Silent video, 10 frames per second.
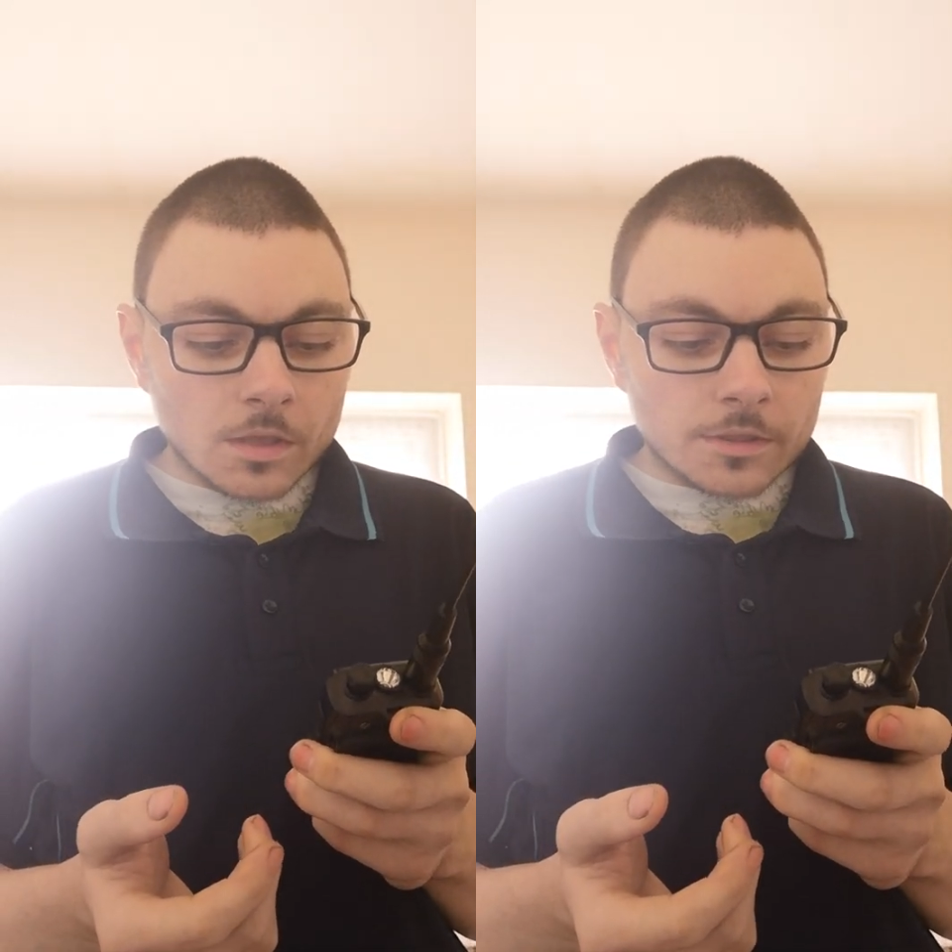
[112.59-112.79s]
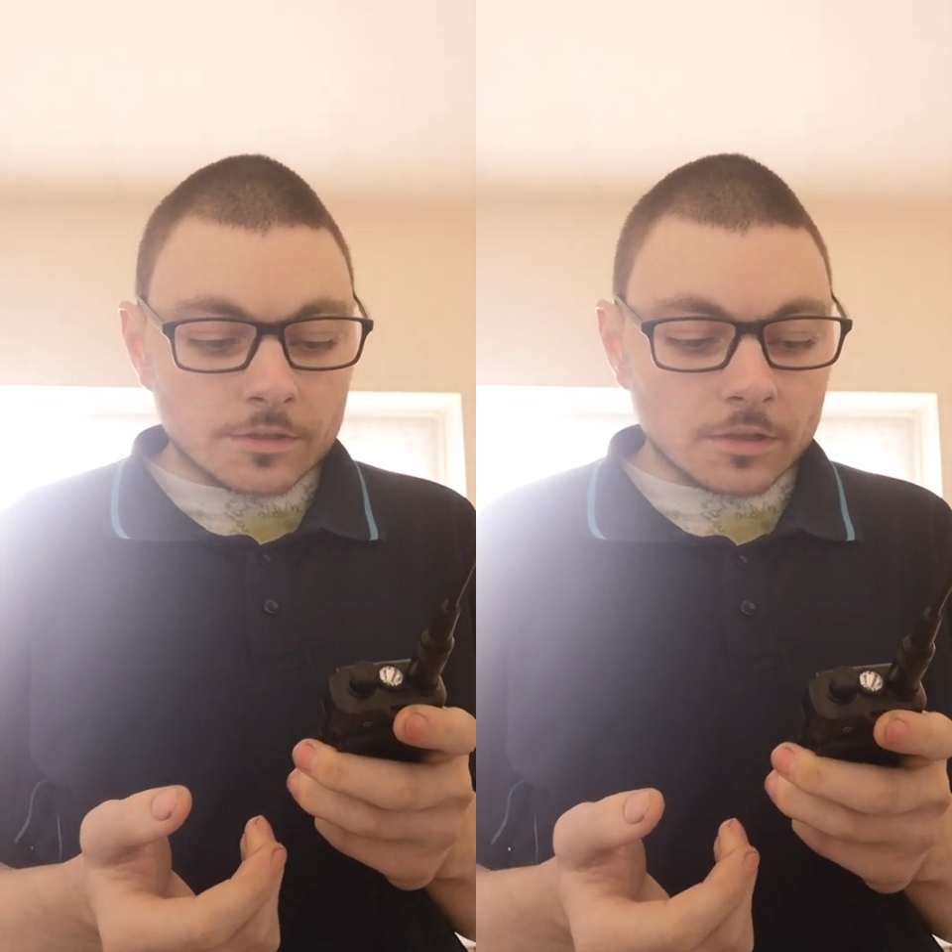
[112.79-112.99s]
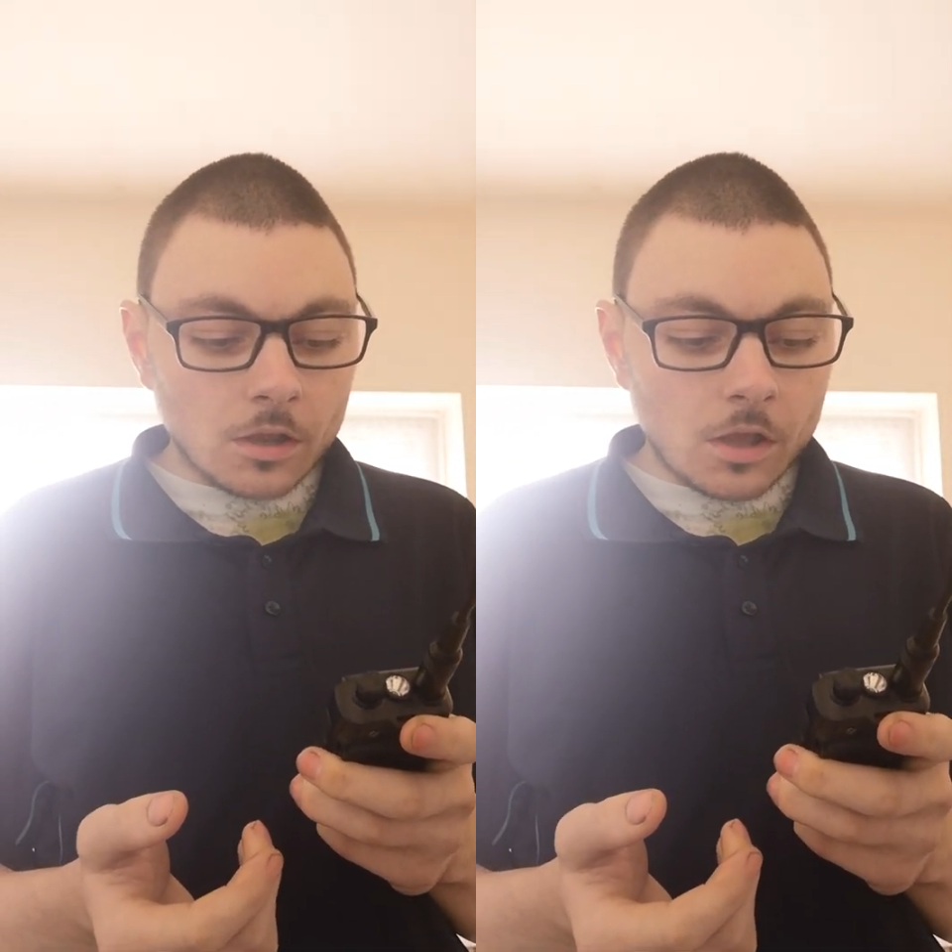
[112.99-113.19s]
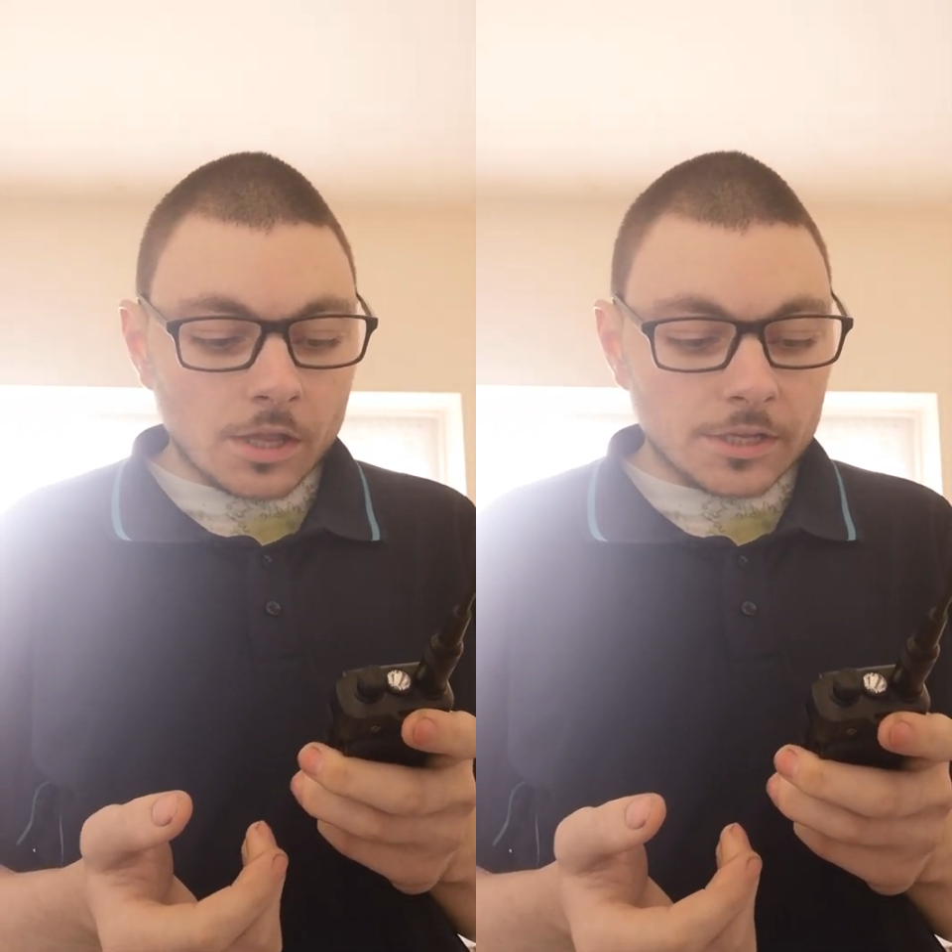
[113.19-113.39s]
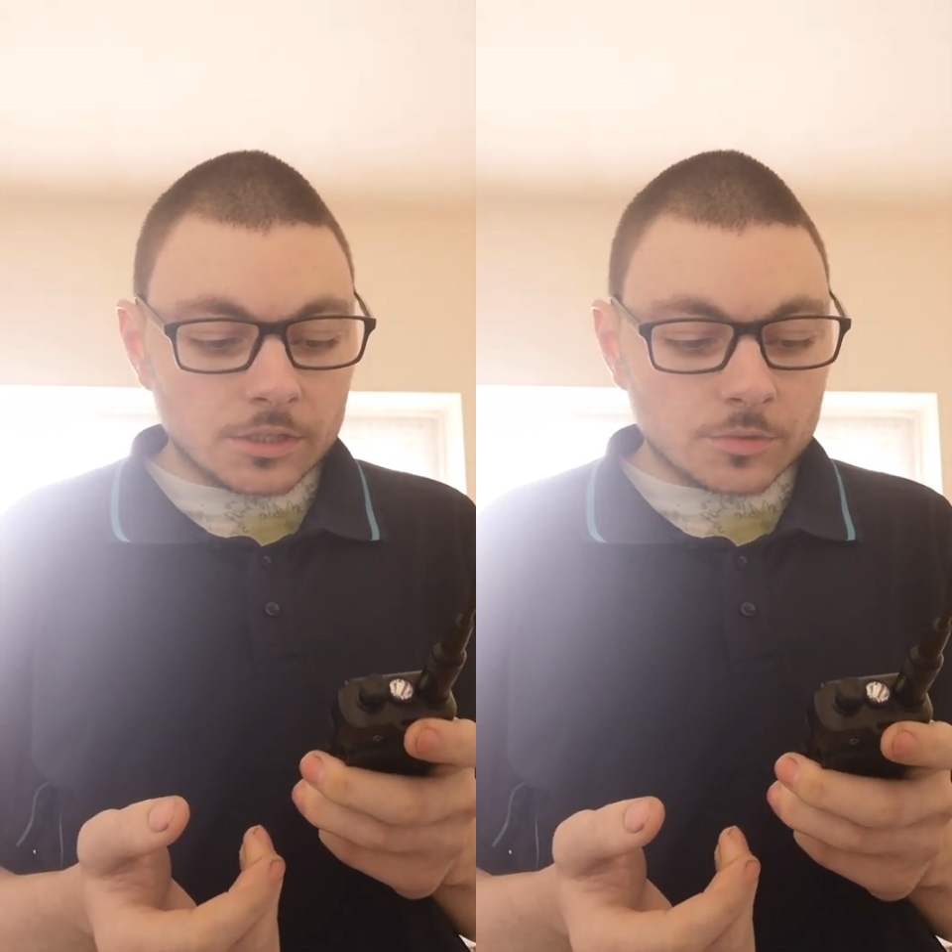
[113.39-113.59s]
There's a lot
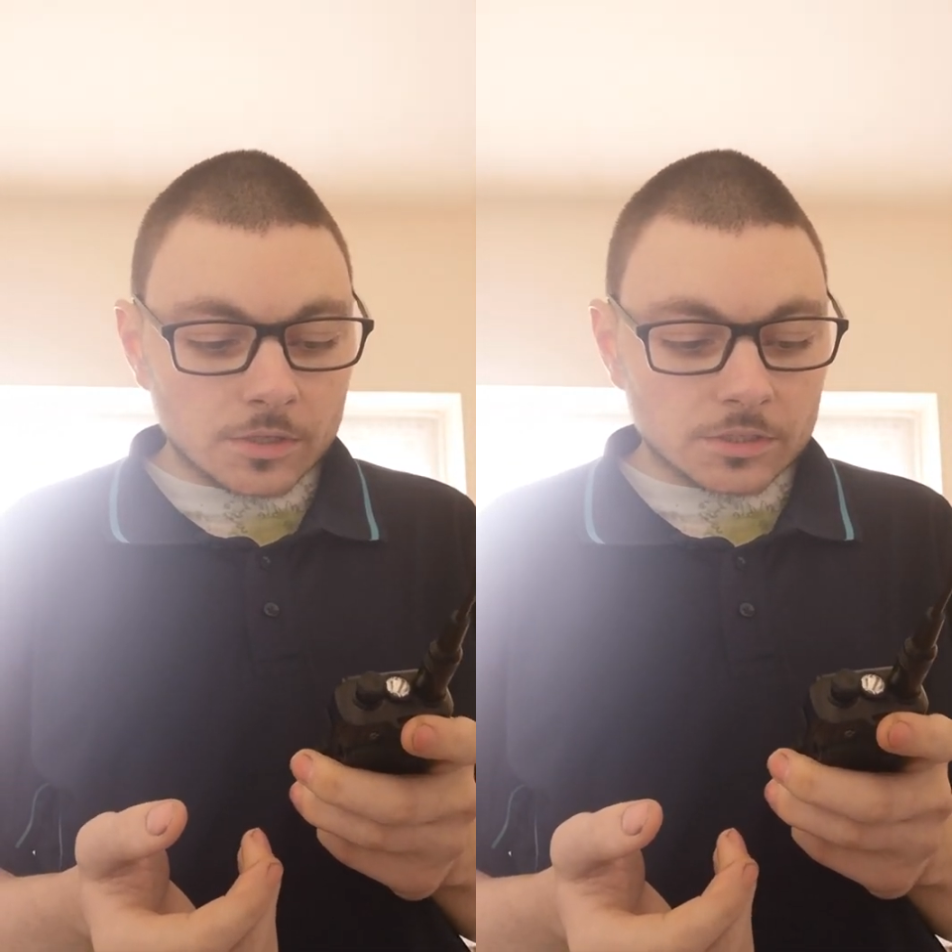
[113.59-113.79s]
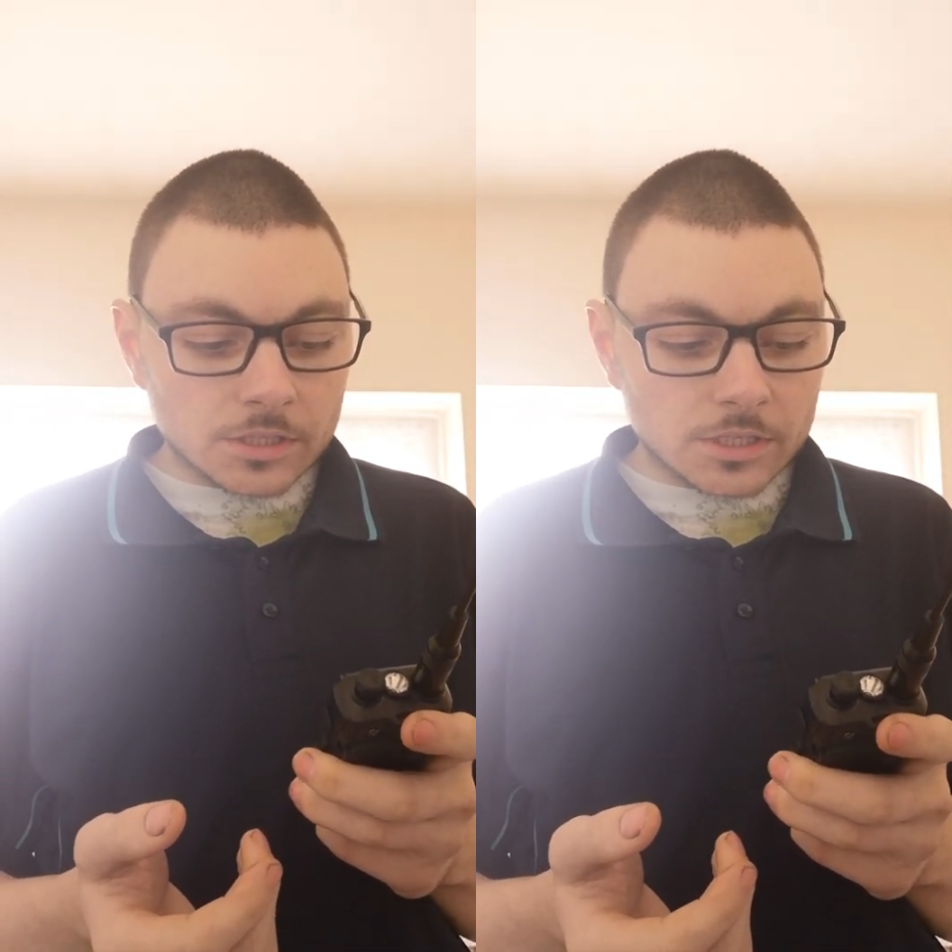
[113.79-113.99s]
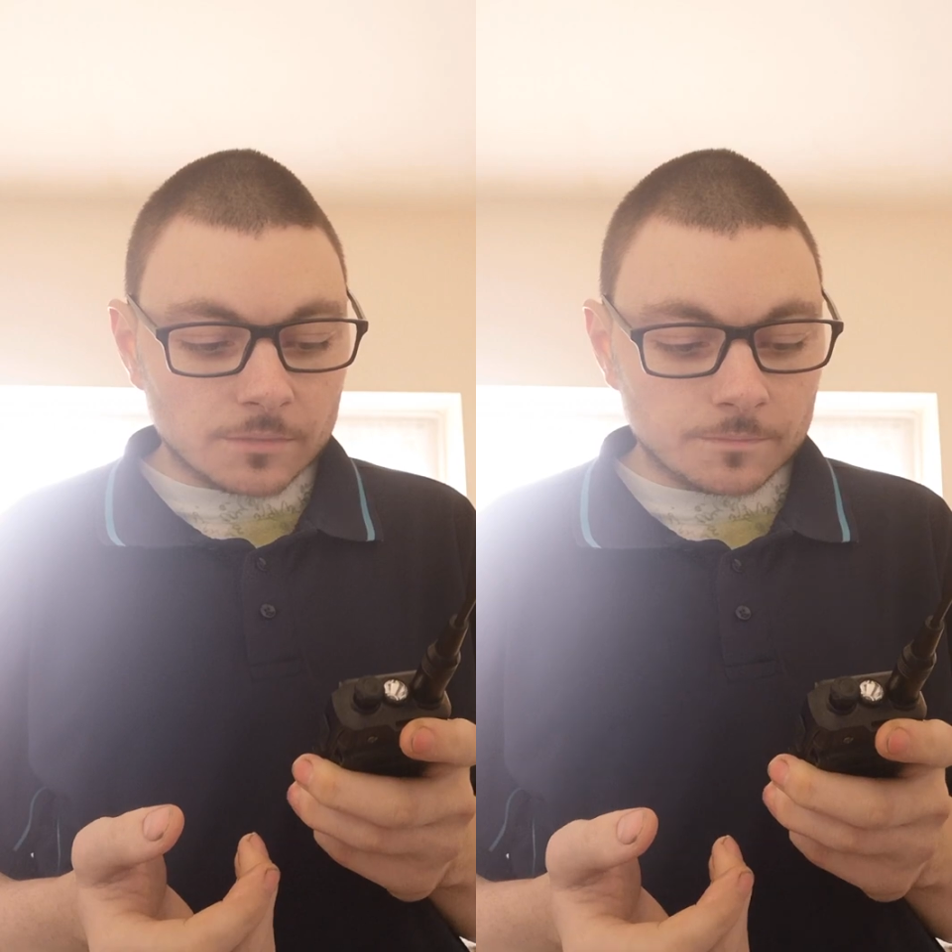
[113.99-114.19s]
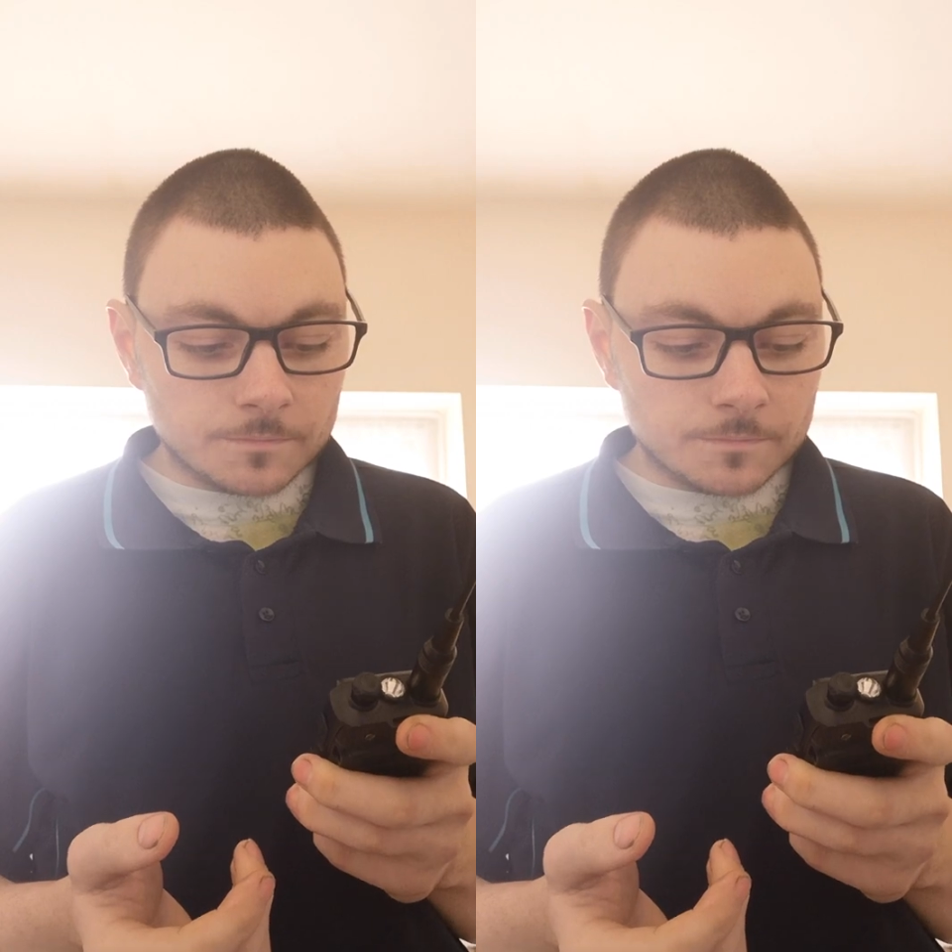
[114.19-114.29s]
I need to actually